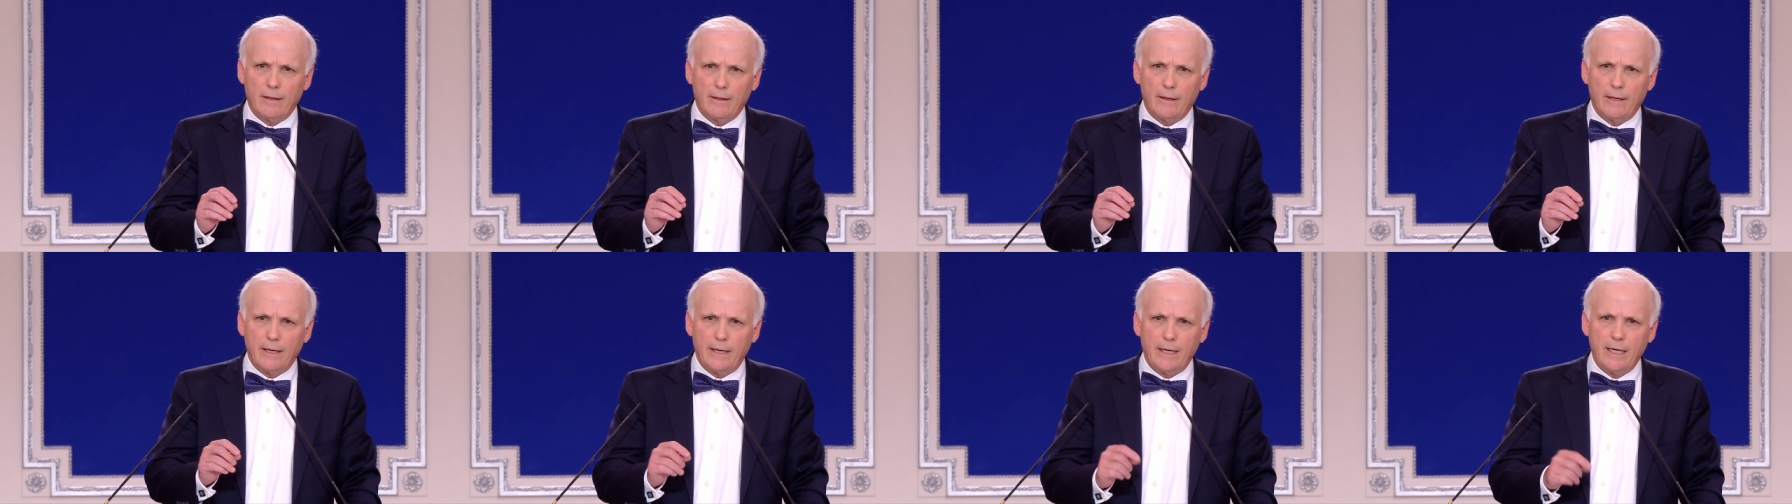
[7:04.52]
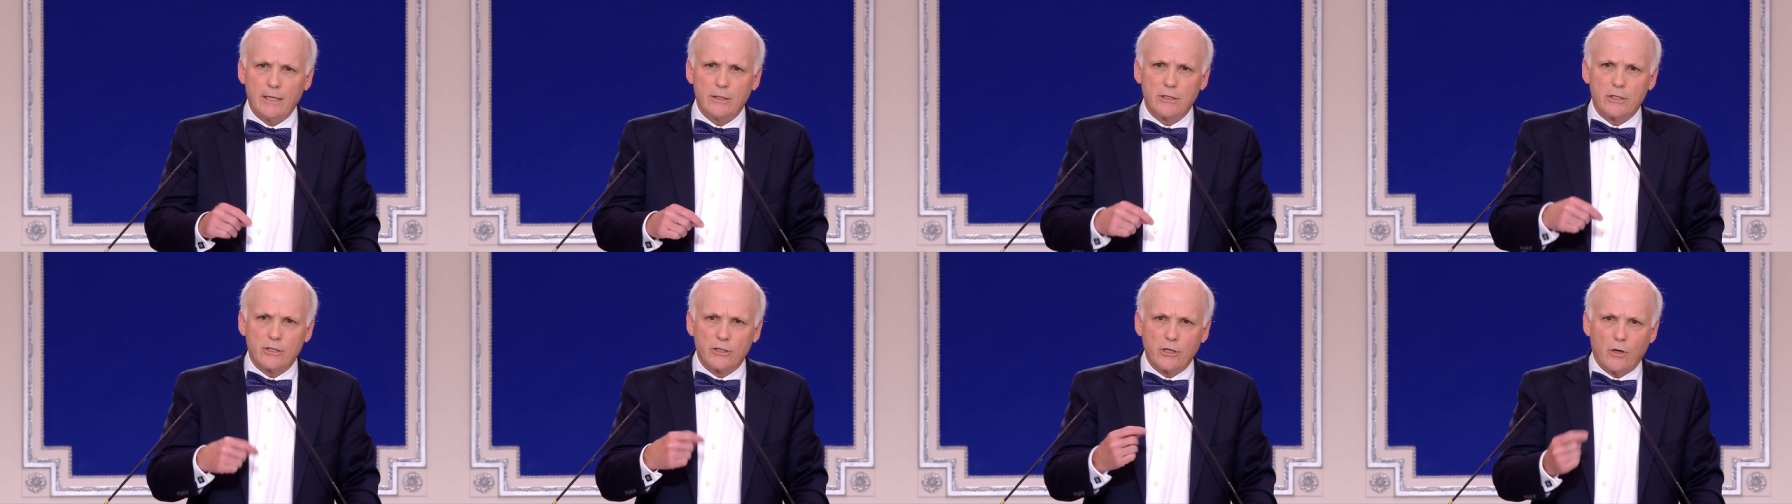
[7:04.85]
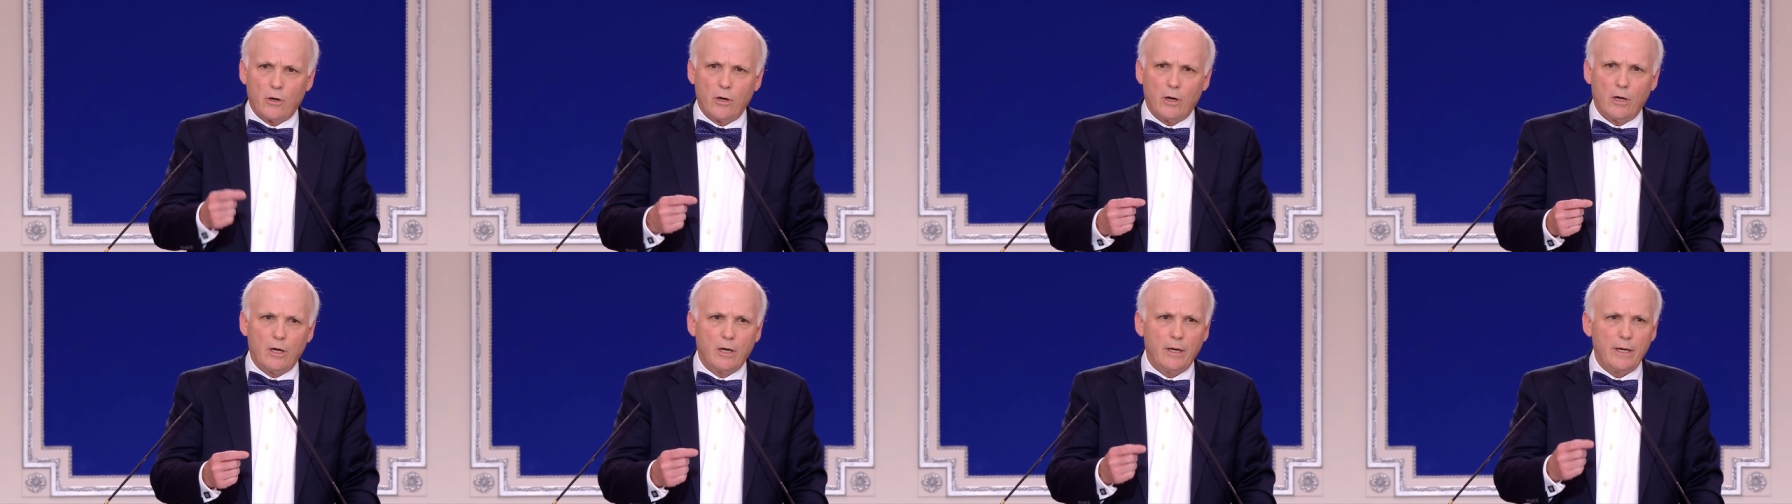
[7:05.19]
that it
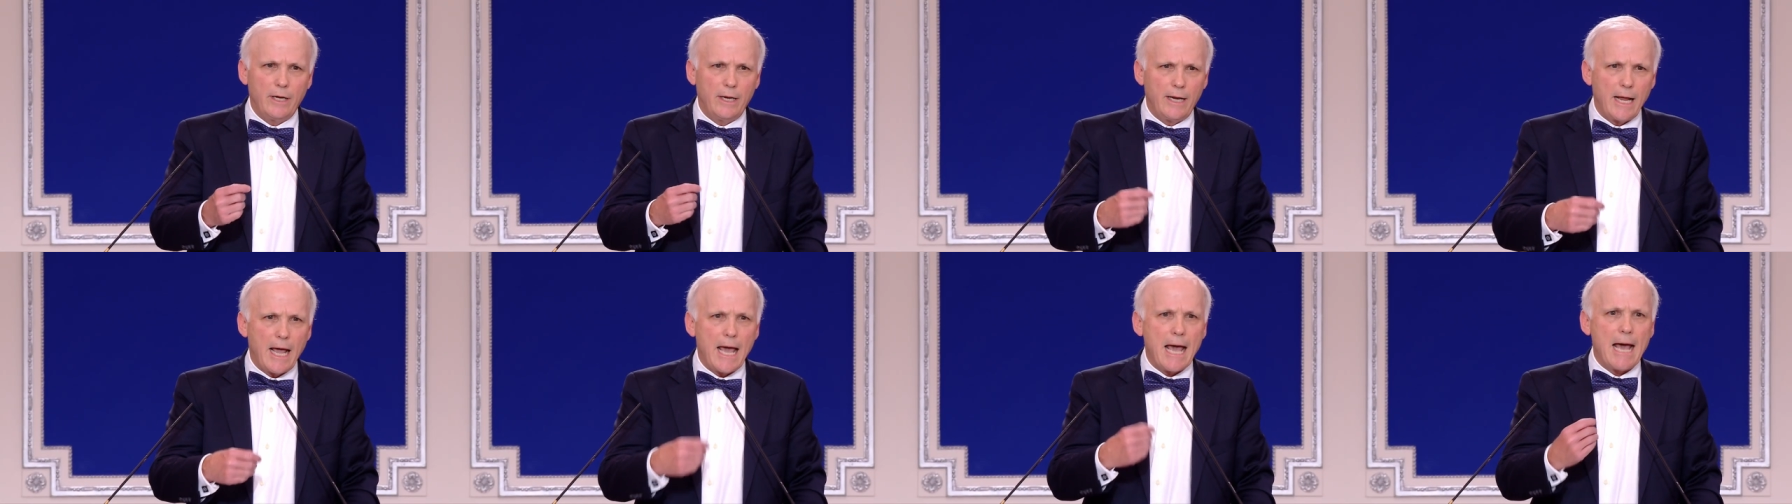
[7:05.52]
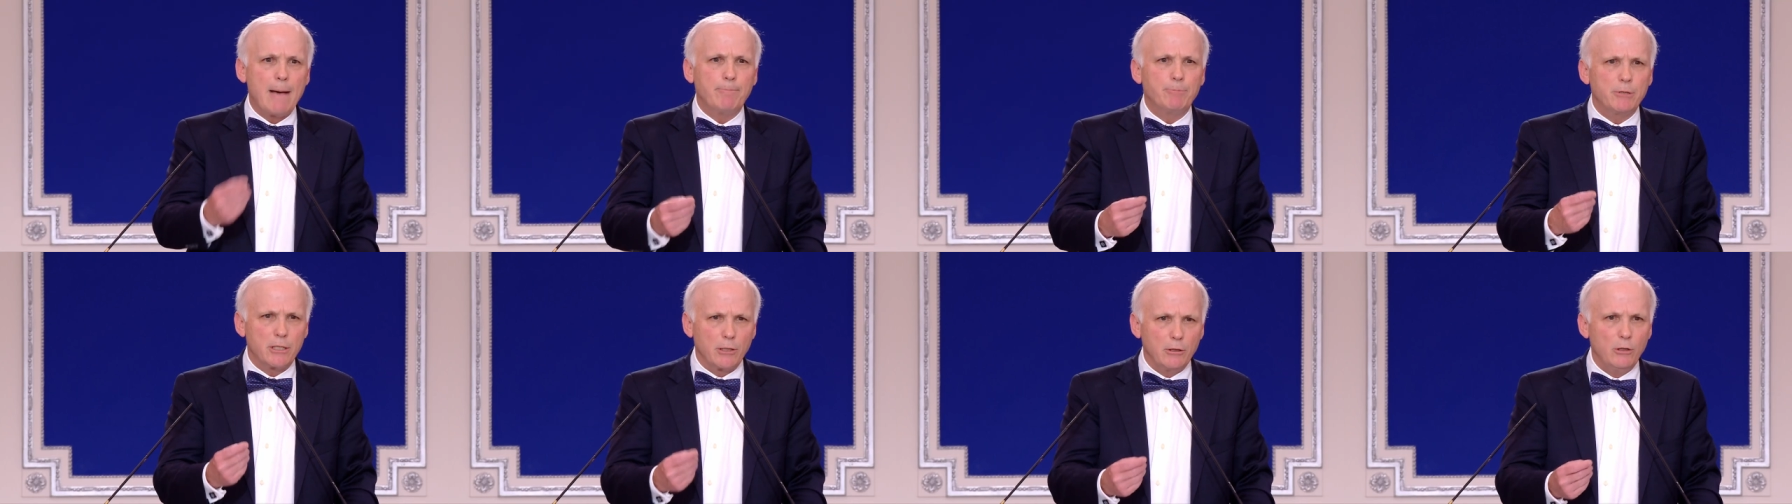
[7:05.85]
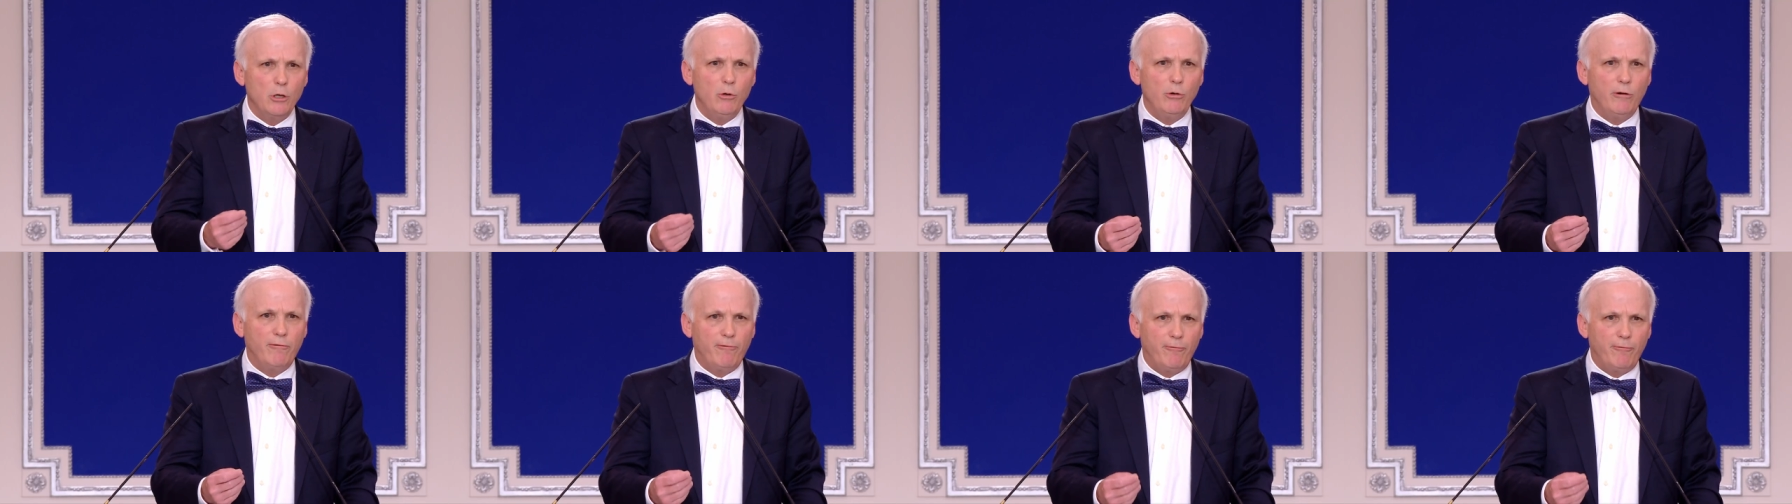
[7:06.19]
saw an absolute